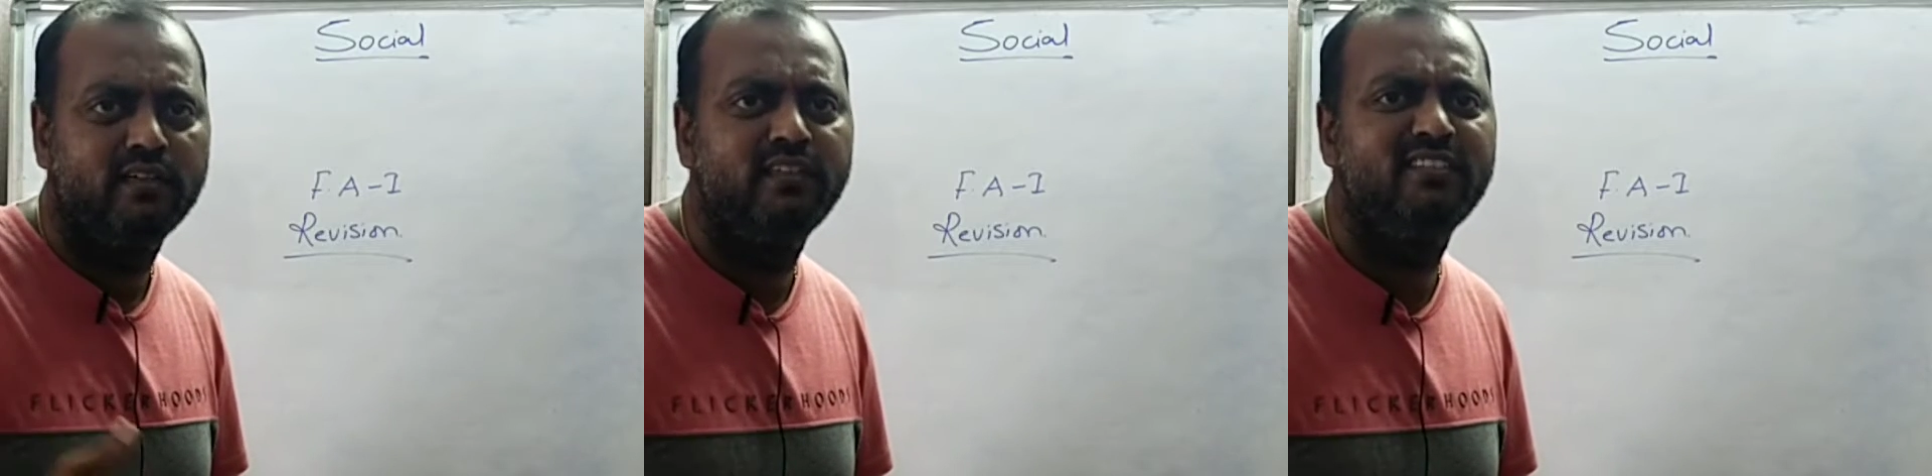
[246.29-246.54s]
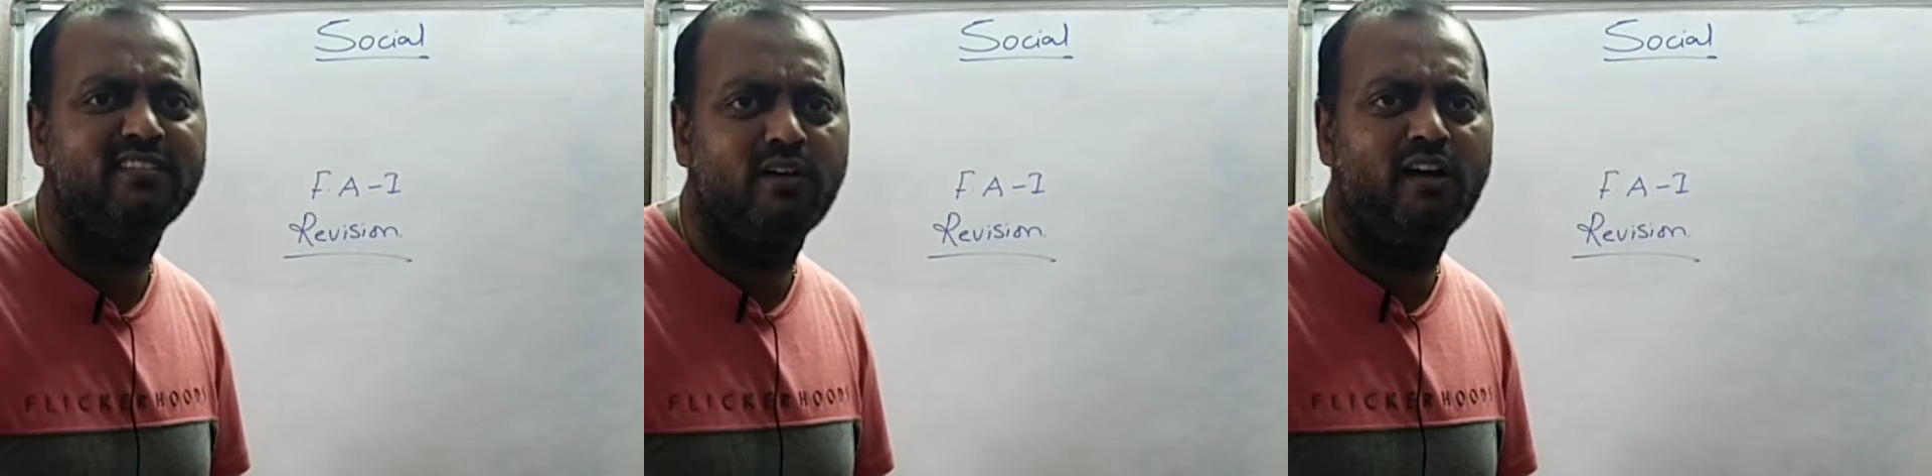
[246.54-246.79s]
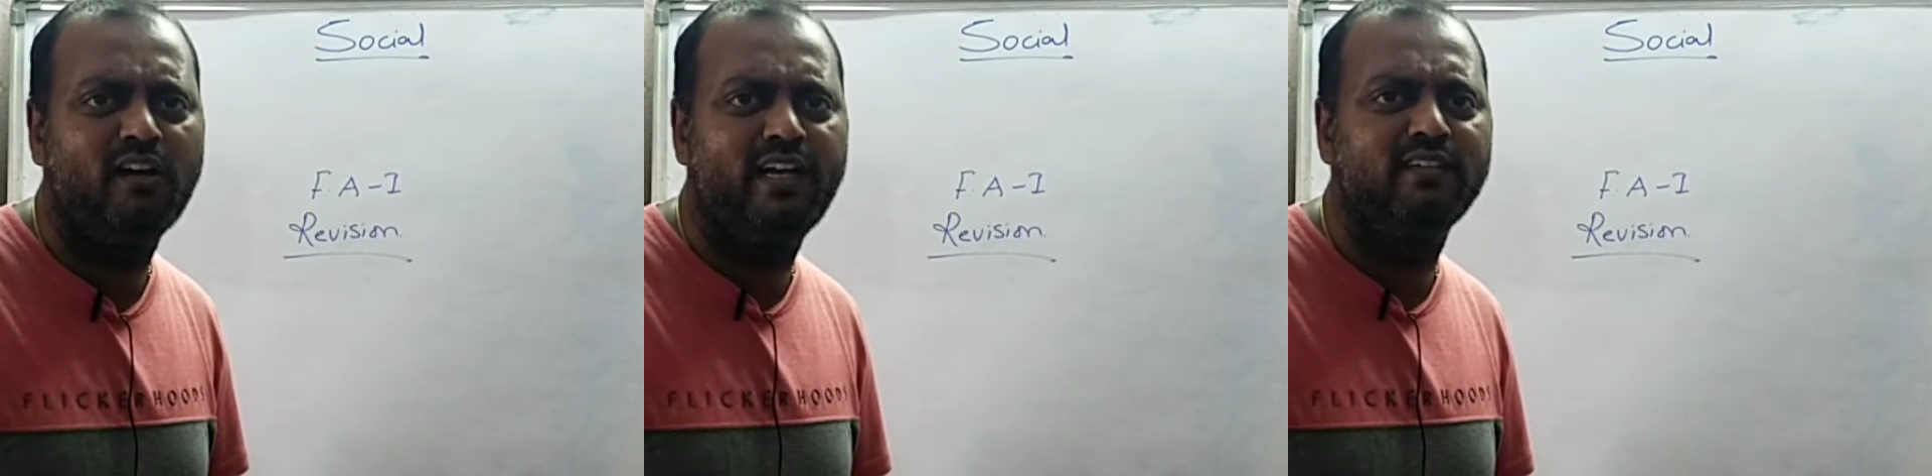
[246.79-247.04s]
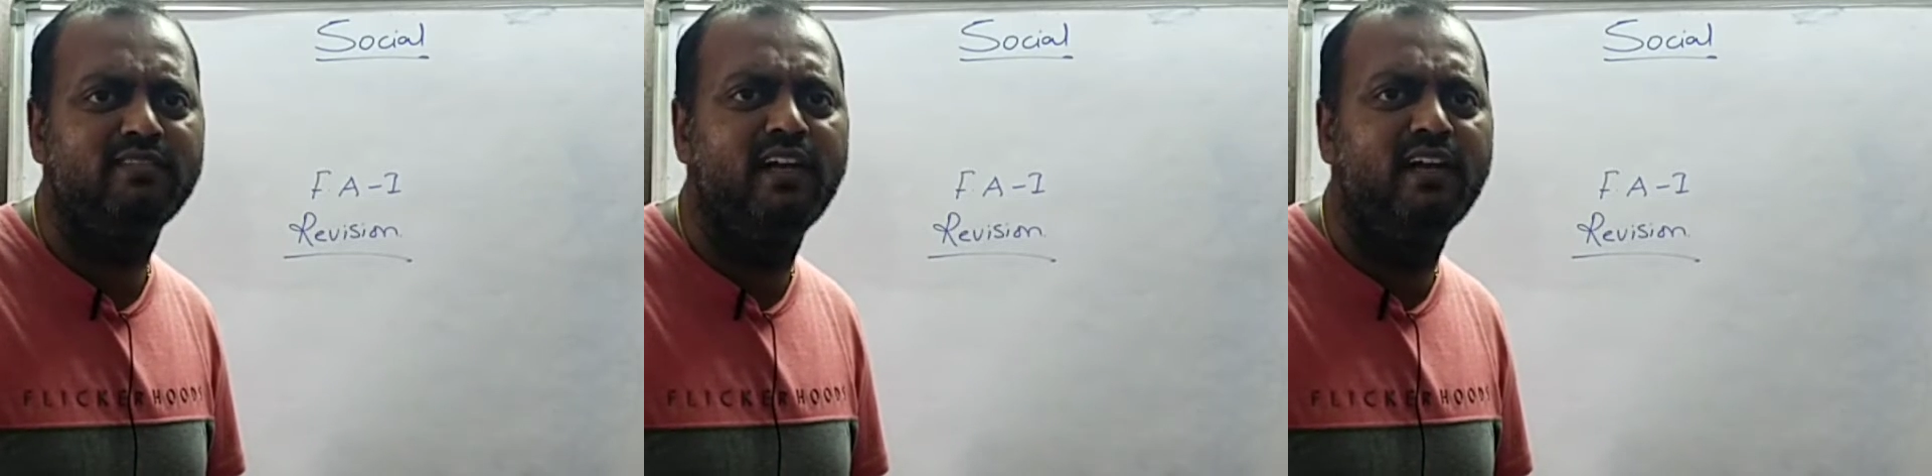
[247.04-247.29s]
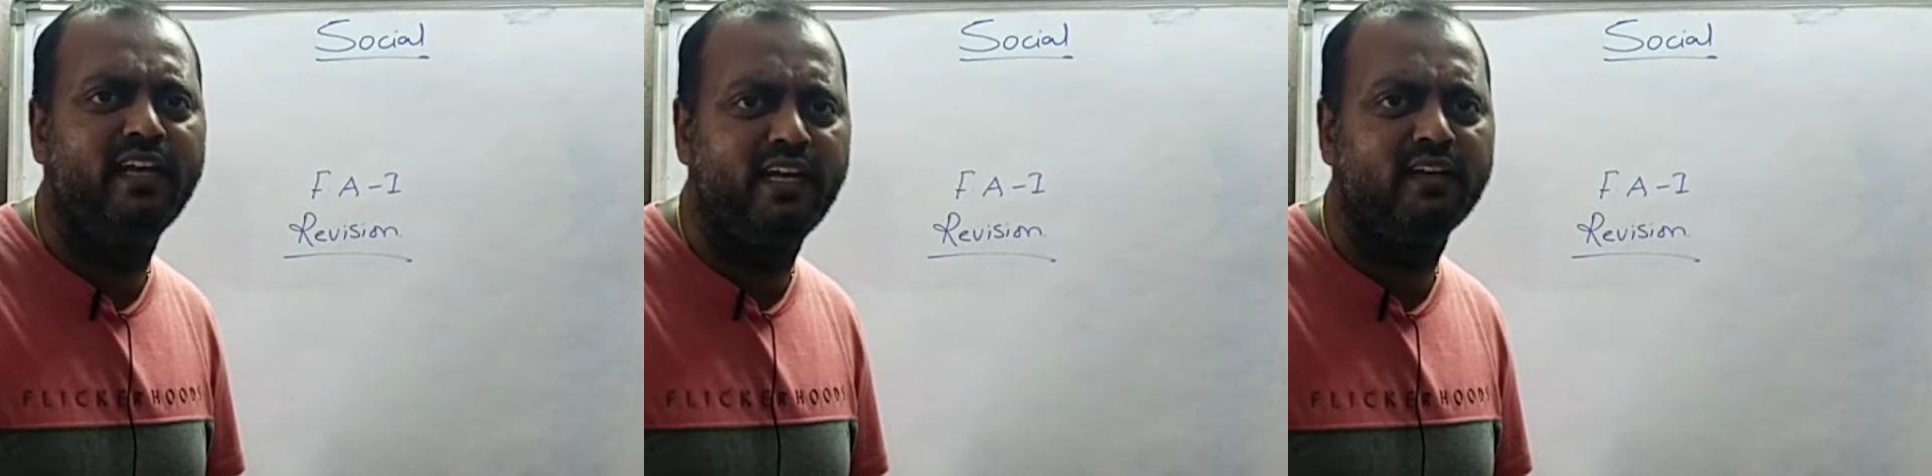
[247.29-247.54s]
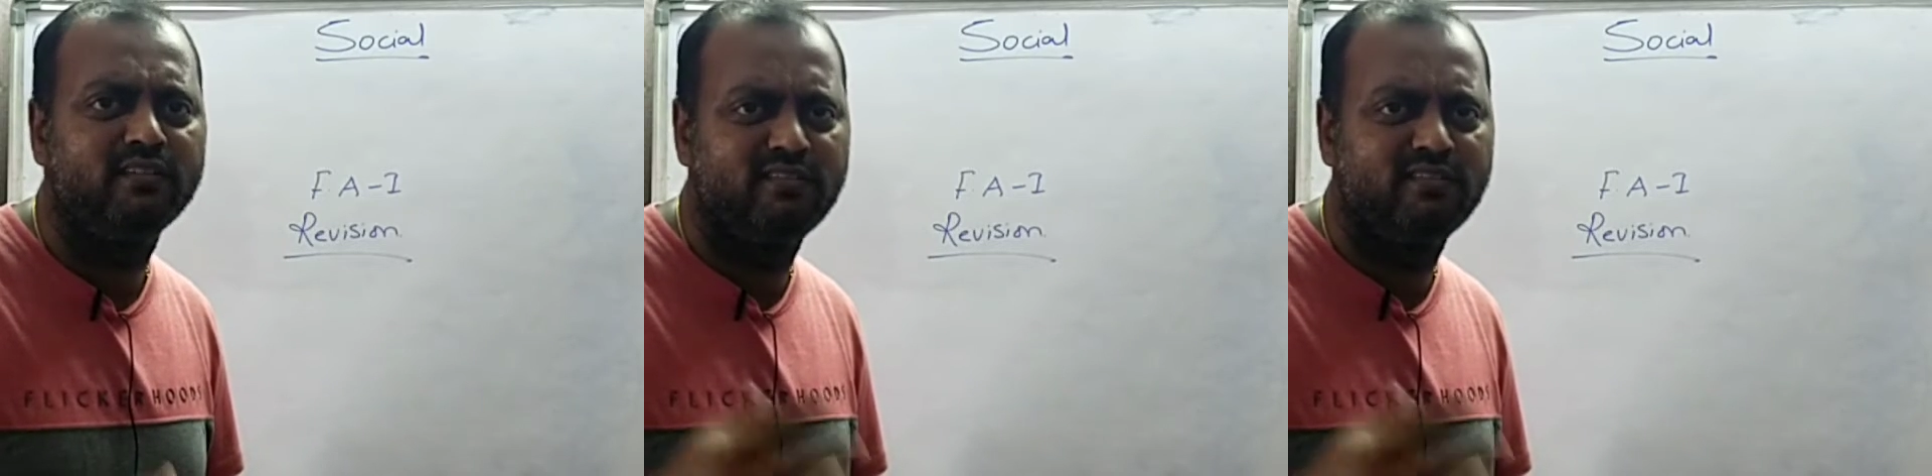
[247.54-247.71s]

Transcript: is called as a layer,